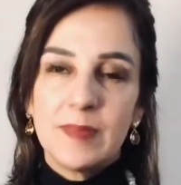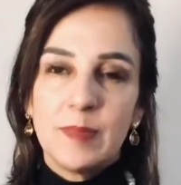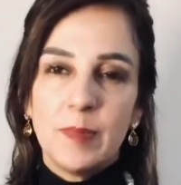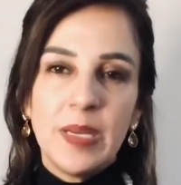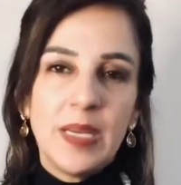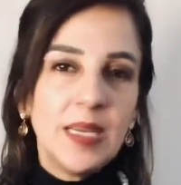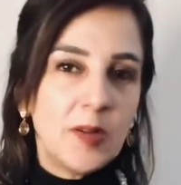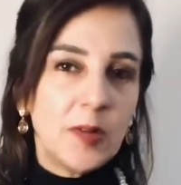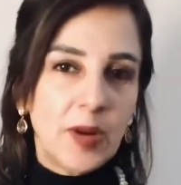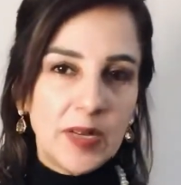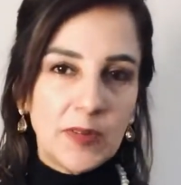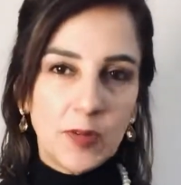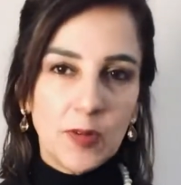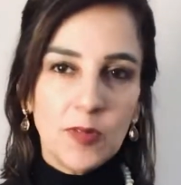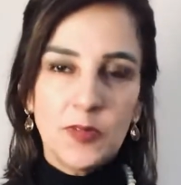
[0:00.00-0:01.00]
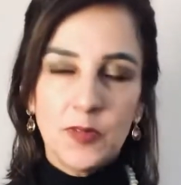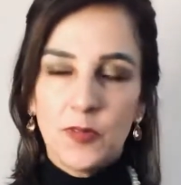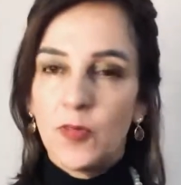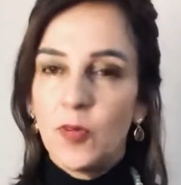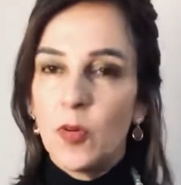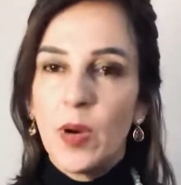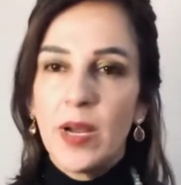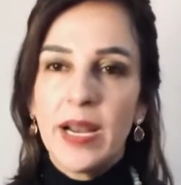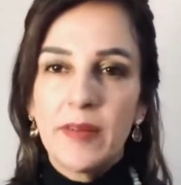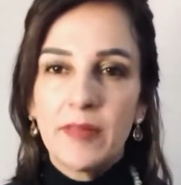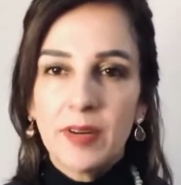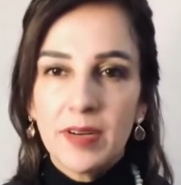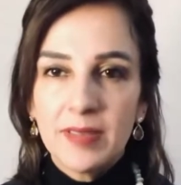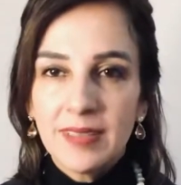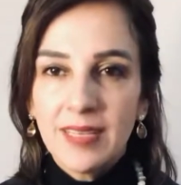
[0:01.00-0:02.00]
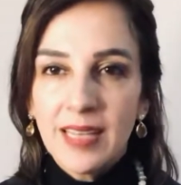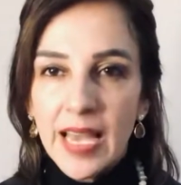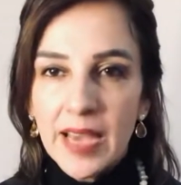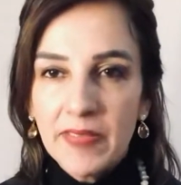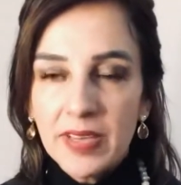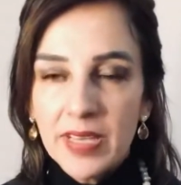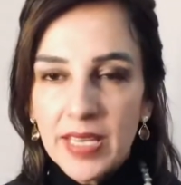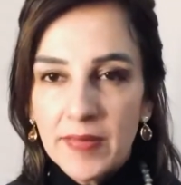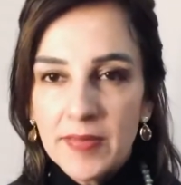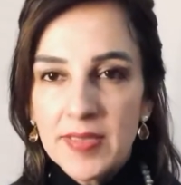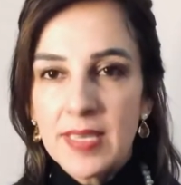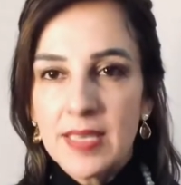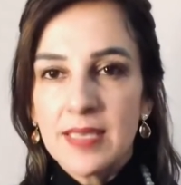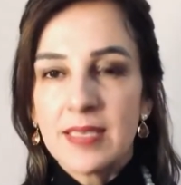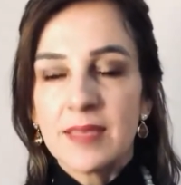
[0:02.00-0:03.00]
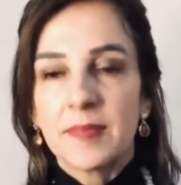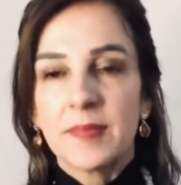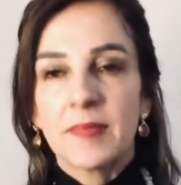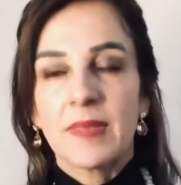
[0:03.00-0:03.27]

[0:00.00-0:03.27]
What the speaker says: being grateful for whatever life gives us